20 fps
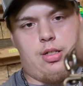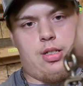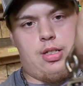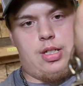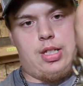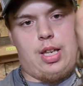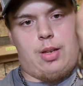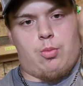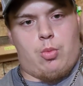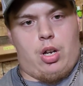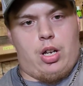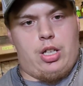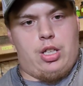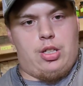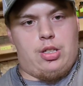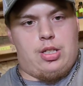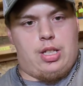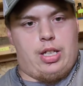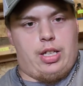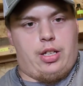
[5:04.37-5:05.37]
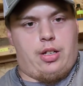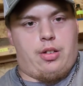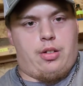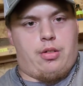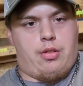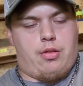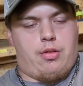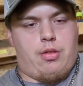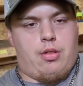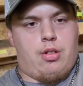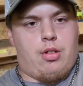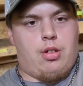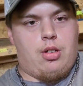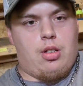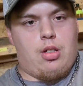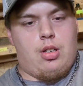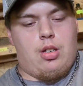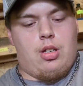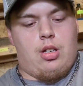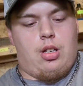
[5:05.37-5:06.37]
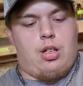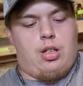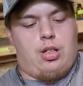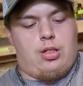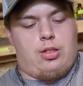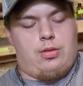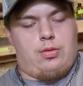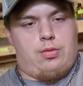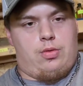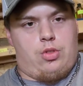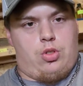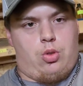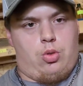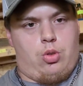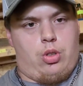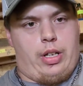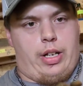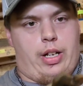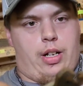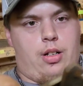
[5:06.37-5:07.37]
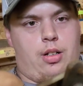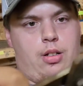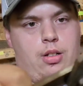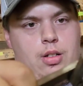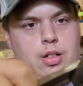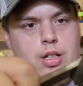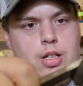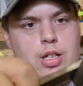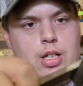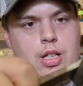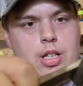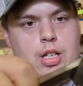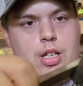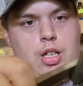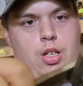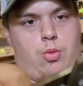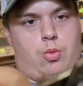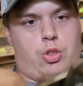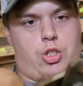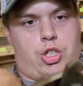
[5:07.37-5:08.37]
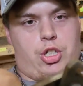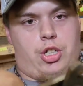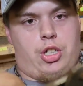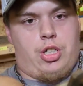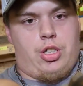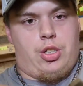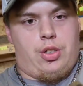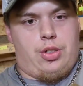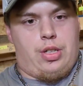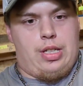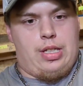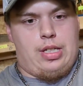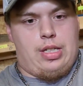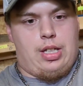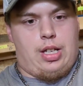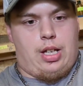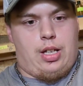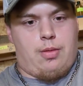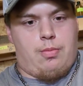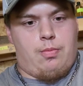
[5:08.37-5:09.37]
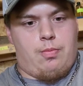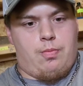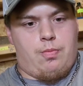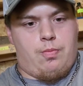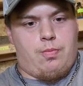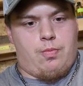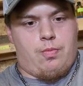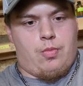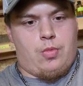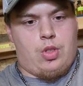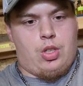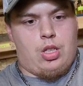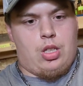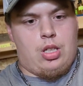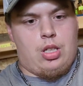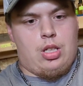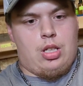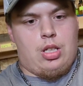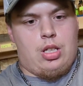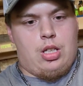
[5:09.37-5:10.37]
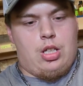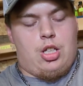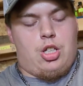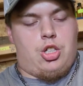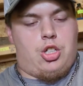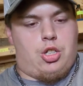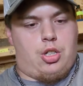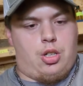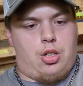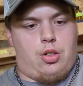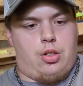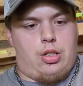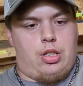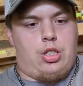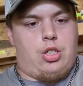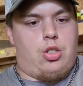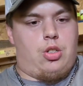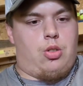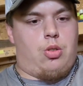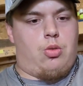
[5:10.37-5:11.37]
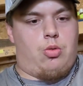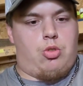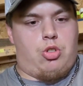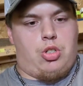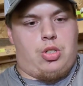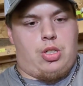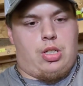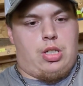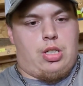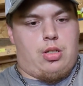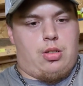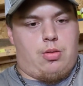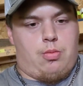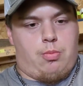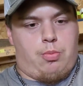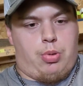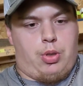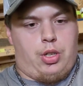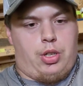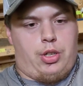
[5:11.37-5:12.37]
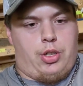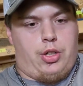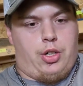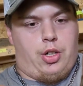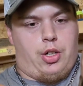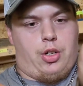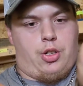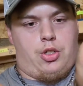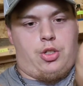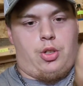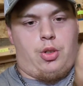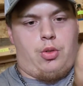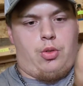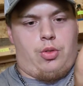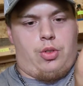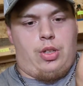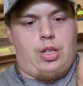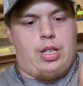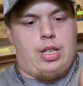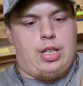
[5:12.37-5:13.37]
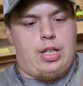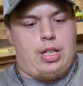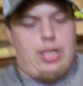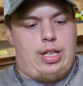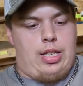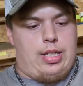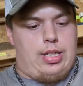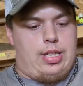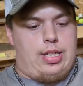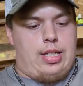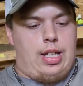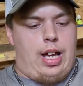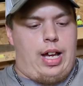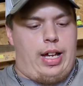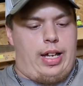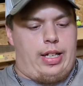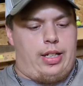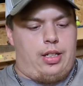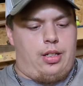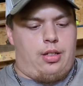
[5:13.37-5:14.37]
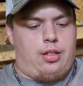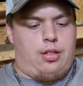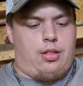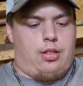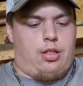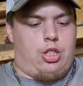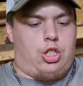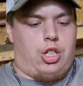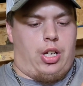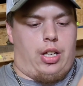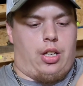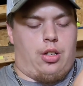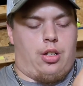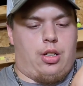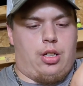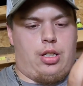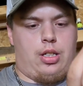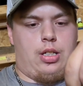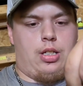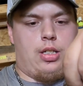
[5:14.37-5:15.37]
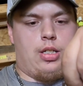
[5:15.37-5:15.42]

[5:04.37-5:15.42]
the same way, you take your tool here. What you're going to do this time is you're going to just put your tooth inside the J-hook.